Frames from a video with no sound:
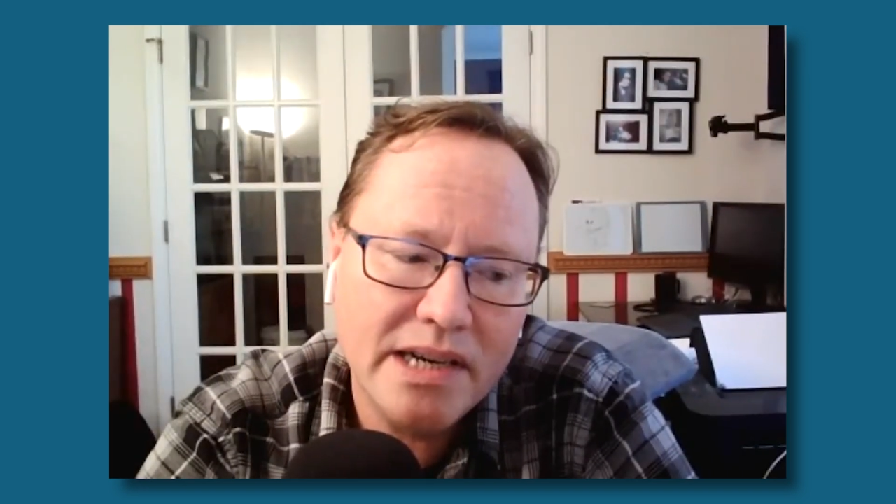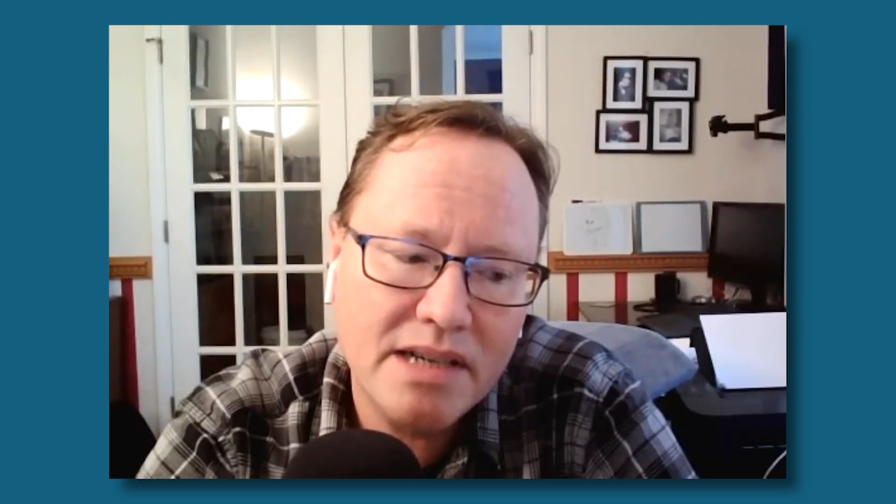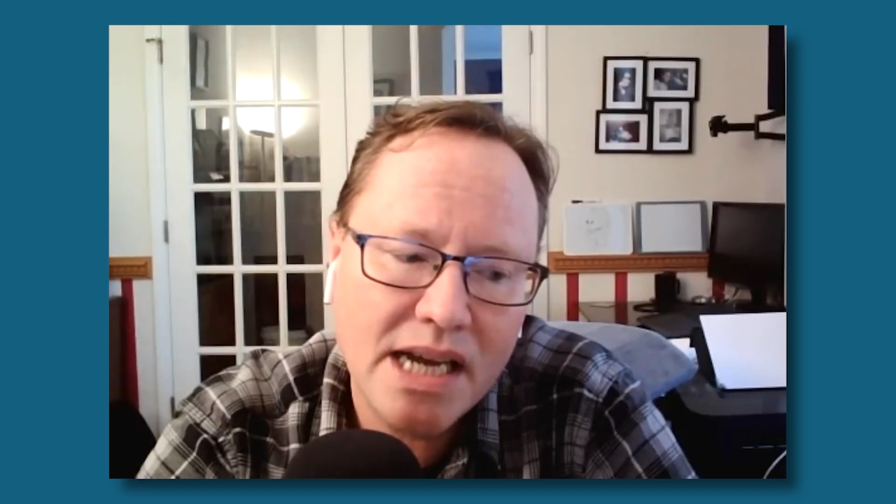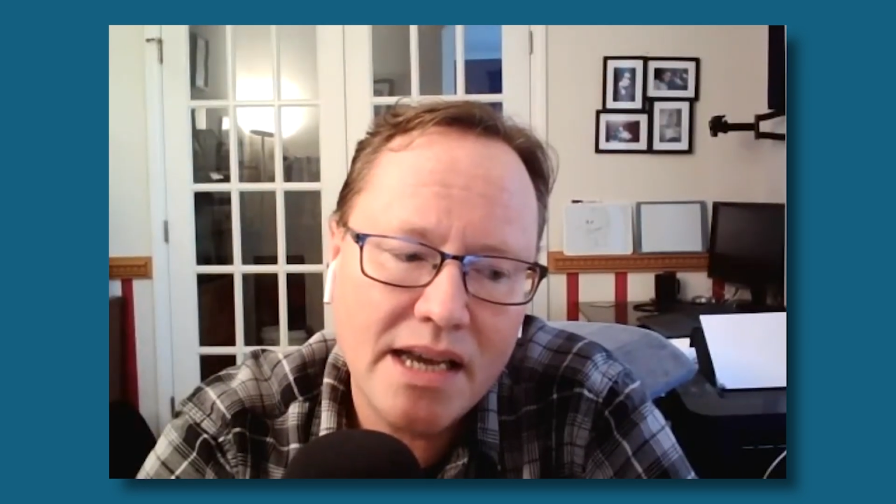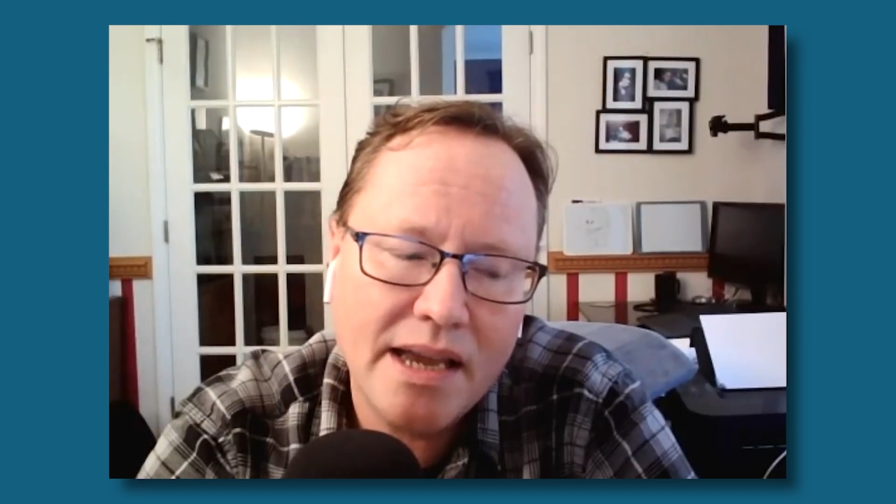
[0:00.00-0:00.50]

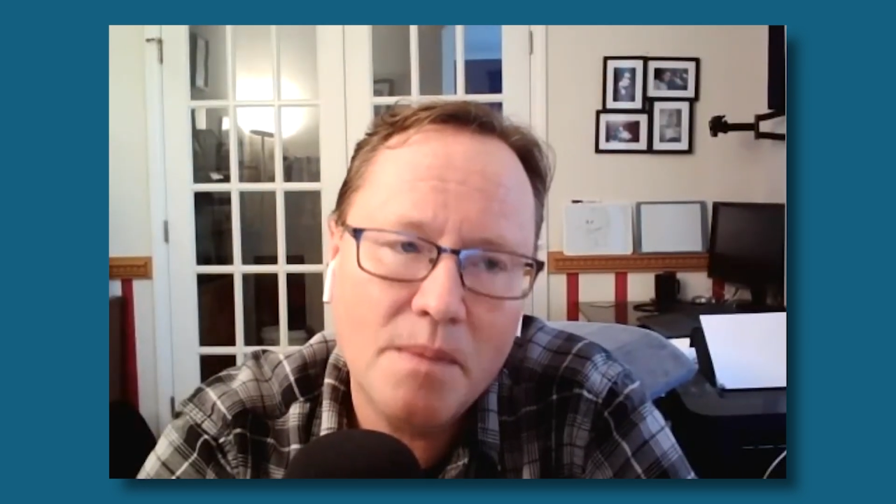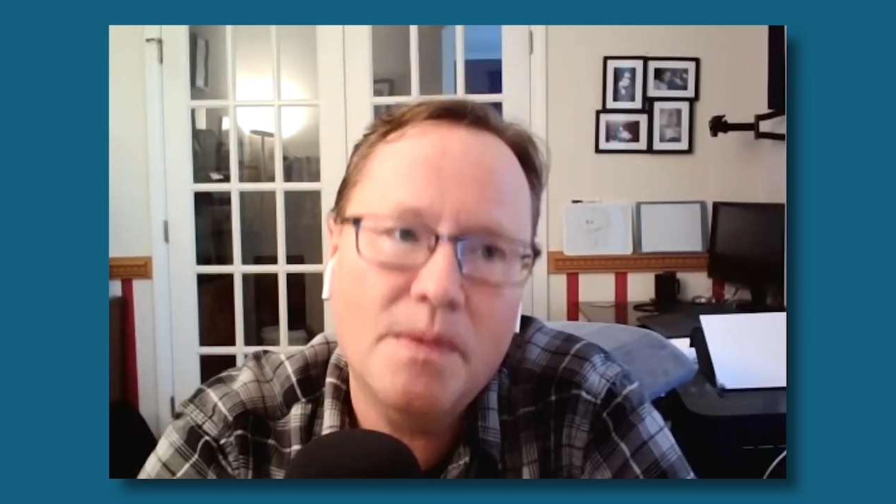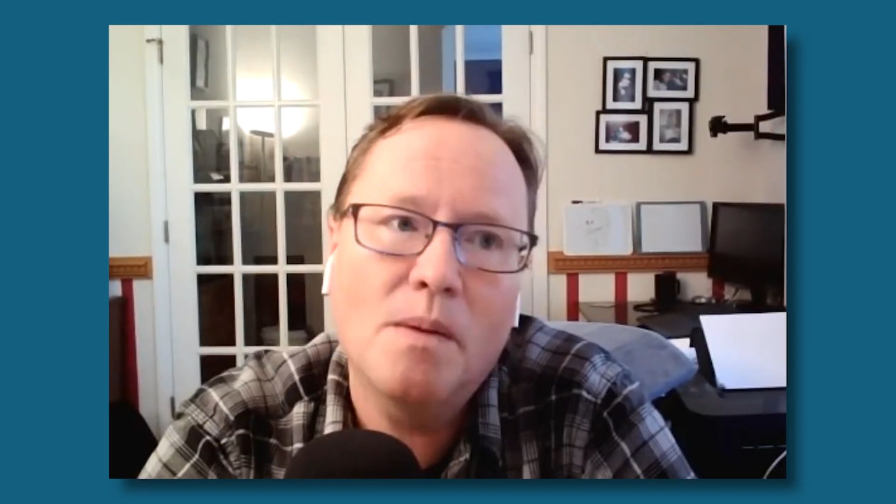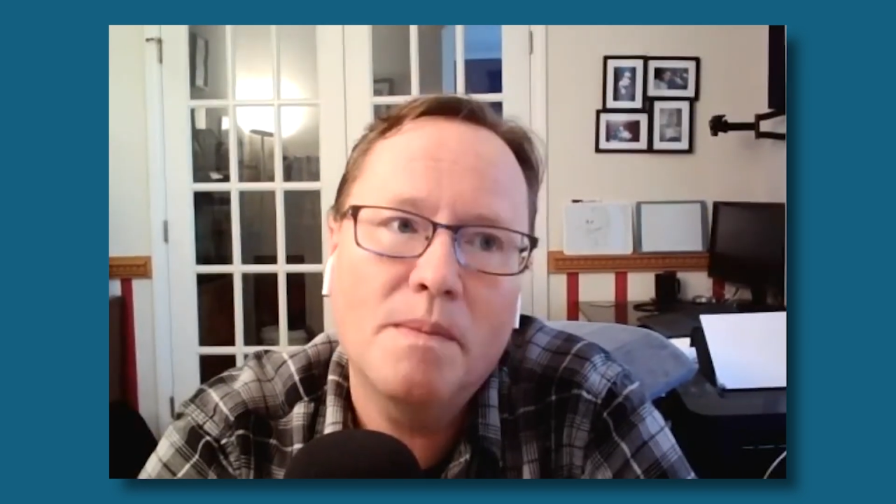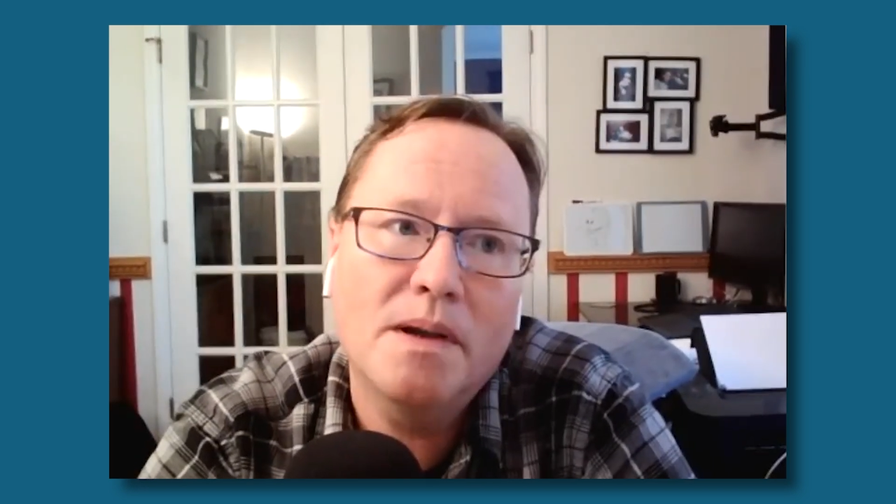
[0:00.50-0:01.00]
attacking a
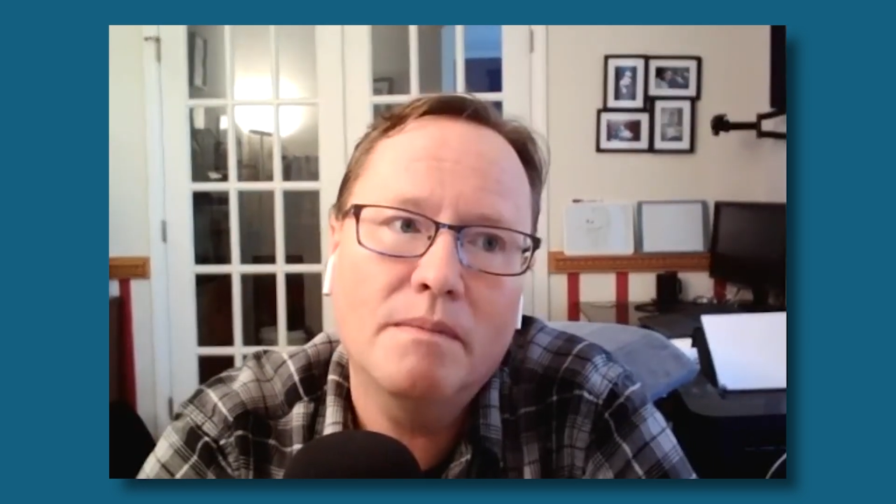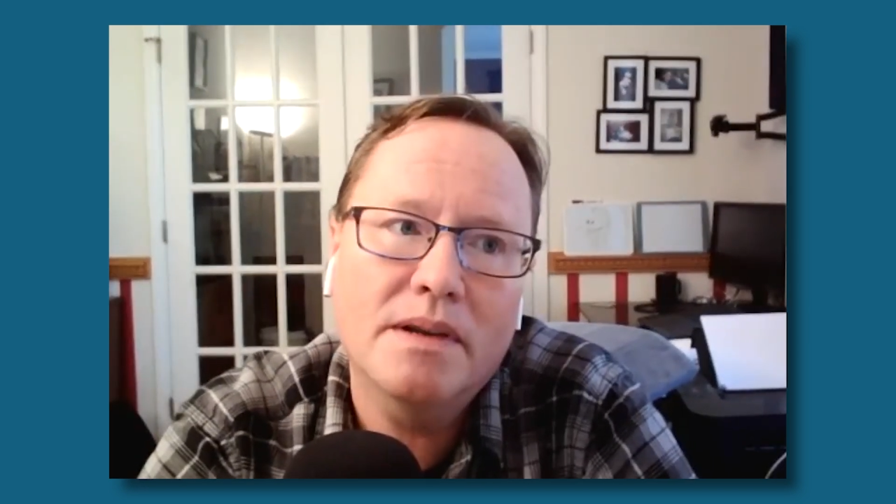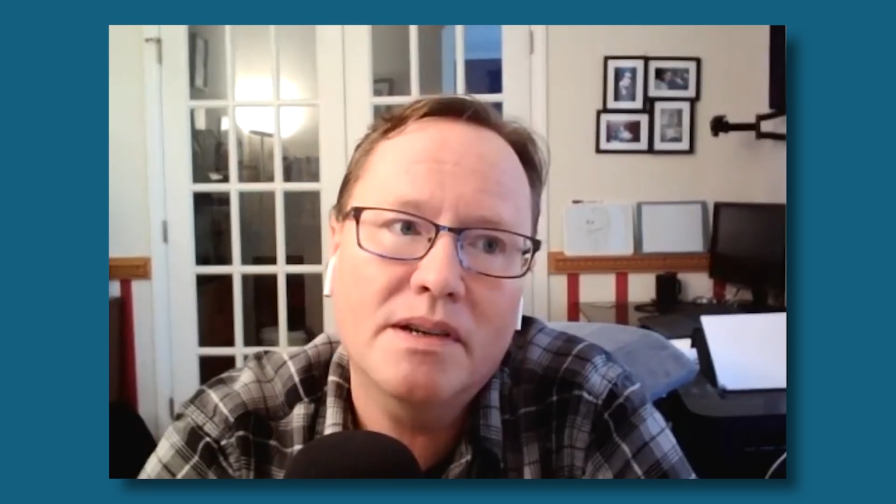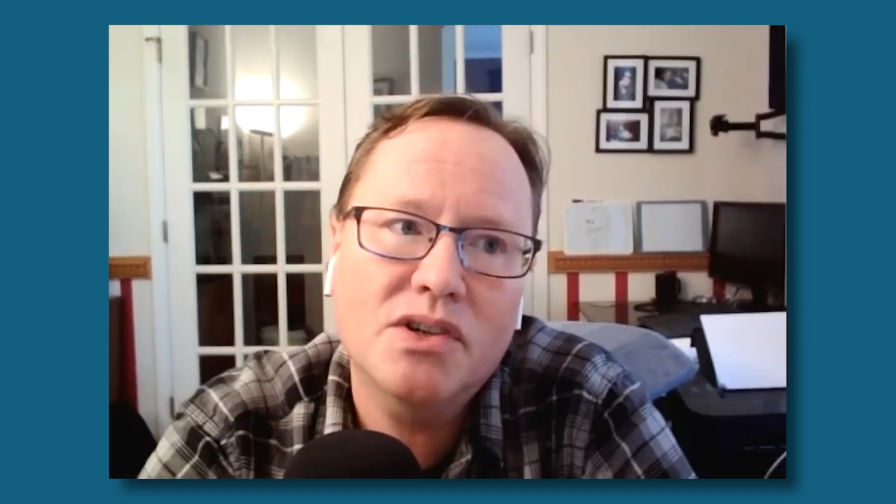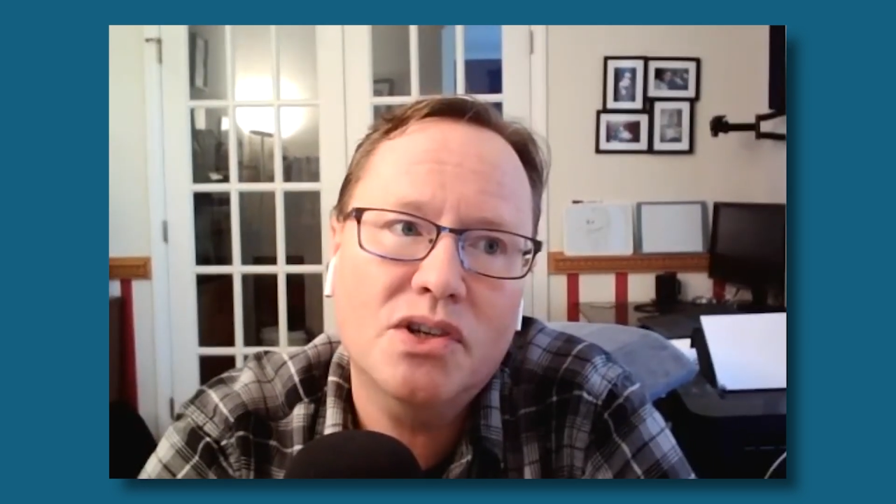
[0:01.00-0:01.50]
problem